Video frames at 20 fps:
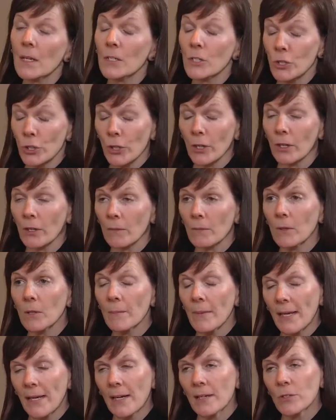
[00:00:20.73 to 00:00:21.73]
Sure. Well,
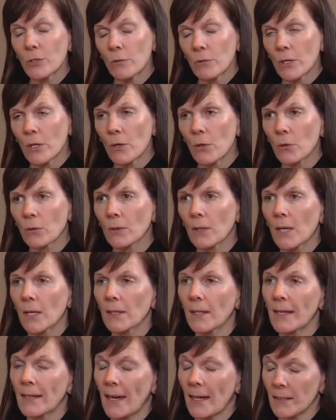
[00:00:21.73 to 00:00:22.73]
Matt, as you know, a
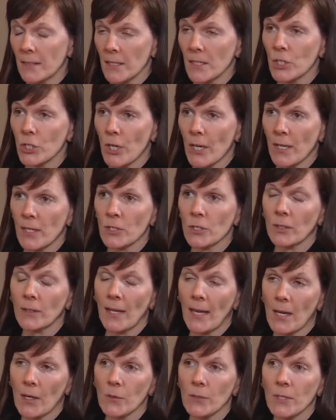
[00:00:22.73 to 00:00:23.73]
like-kind exchange
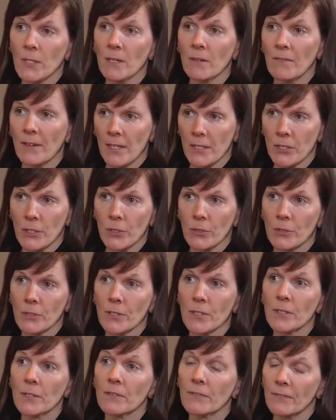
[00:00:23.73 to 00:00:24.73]
allows an investor
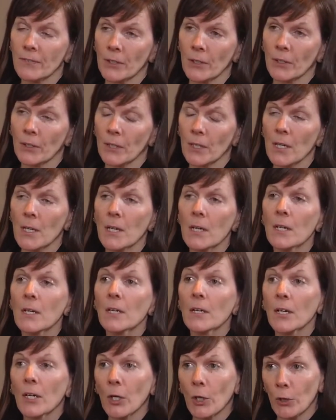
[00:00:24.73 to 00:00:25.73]
to defer
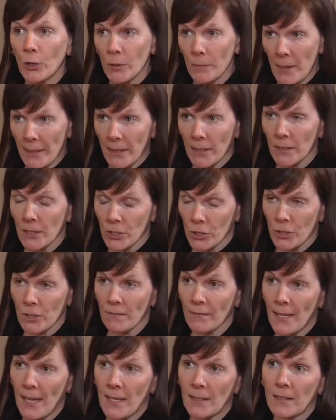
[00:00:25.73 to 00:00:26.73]
current recognition
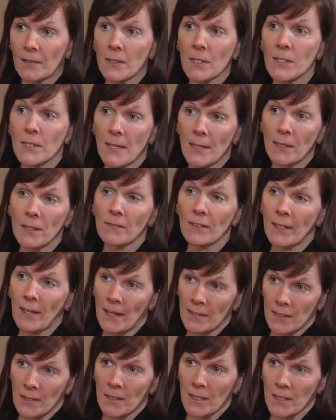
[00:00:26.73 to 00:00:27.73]
of gain on the sale of an
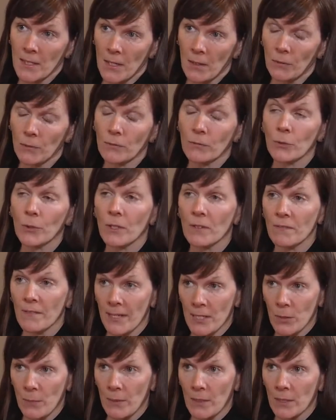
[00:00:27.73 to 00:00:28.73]
asset that's held for
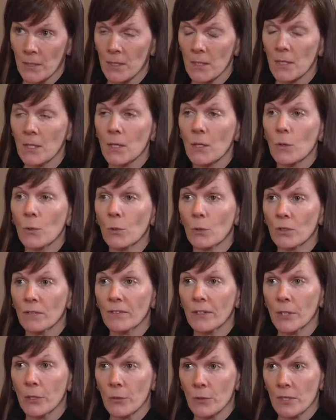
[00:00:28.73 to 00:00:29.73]
investment or
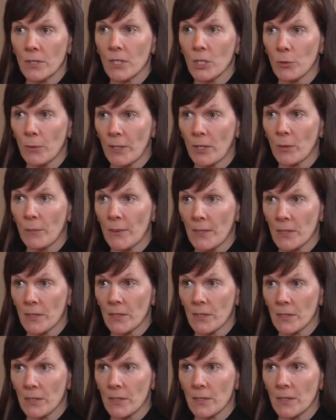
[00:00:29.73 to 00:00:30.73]
for use in a trade or
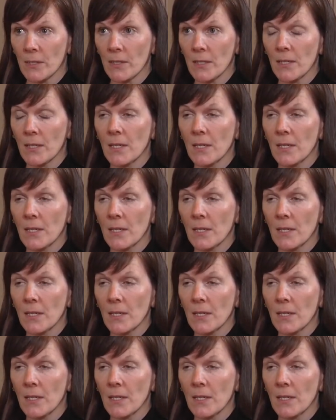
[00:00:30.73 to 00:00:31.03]
business.